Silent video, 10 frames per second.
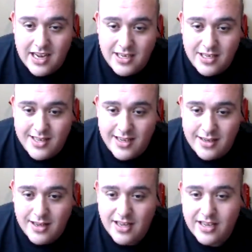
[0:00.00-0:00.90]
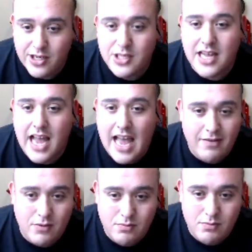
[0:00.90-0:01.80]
just to just to have them.